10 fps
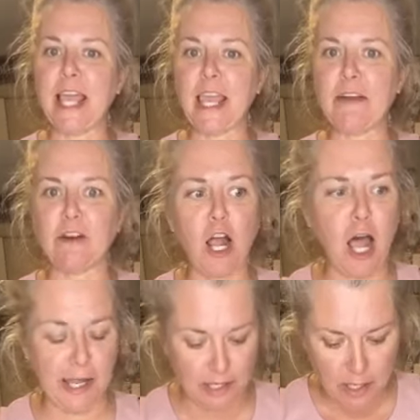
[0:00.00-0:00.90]
Okay, I
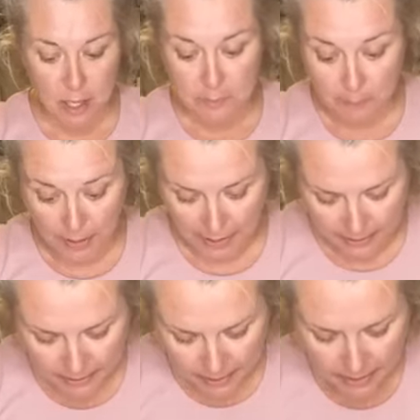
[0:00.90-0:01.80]
forgot.
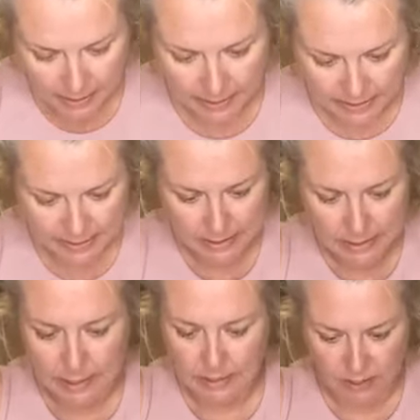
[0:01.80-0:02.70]
But it's
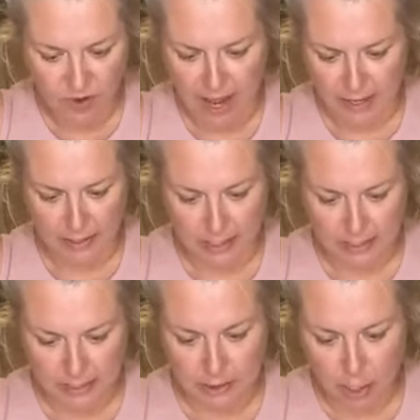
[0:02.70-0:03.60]
it's fine.
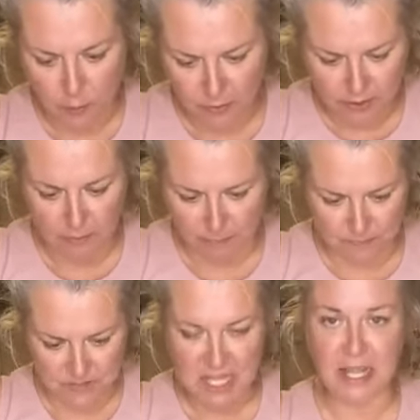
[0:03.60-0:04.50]
It's lower than
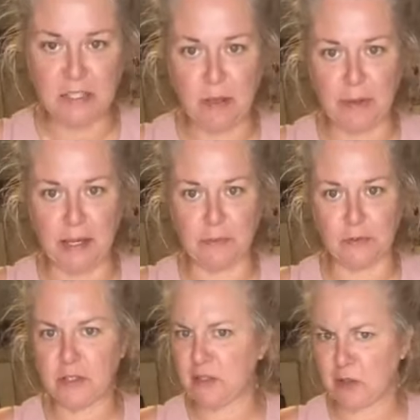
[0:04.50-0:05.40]
my sides of my
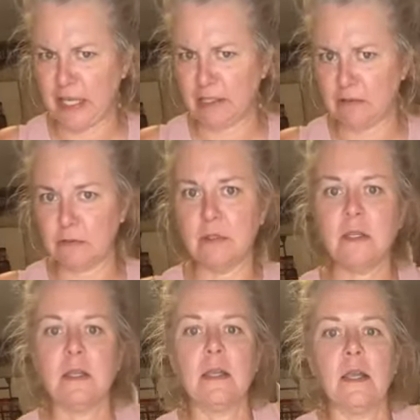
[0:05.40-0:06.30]
paper, so it's okay.
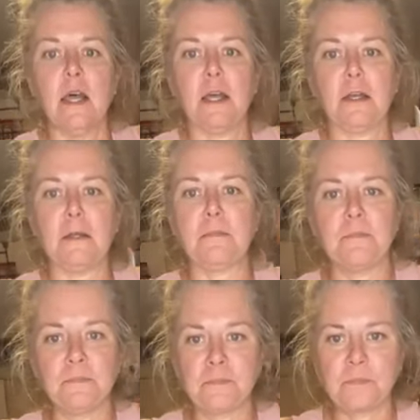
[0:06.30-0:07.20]

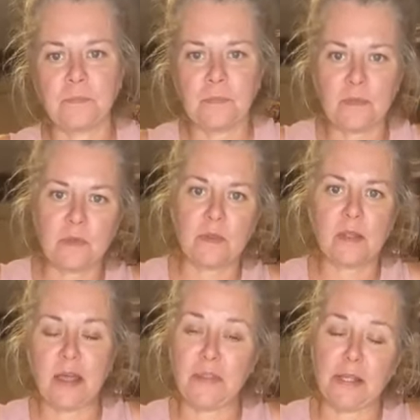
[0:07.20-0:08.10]
Um,
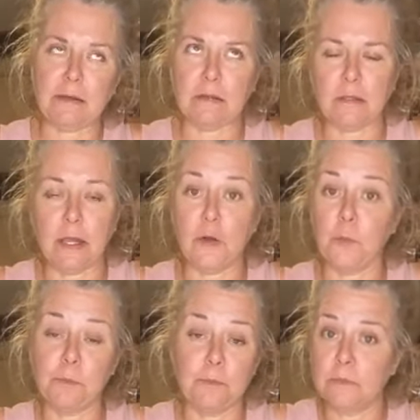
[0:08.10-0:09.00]
I think. I
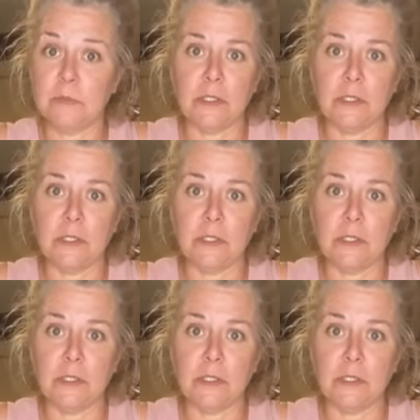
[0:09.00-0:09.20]
hope.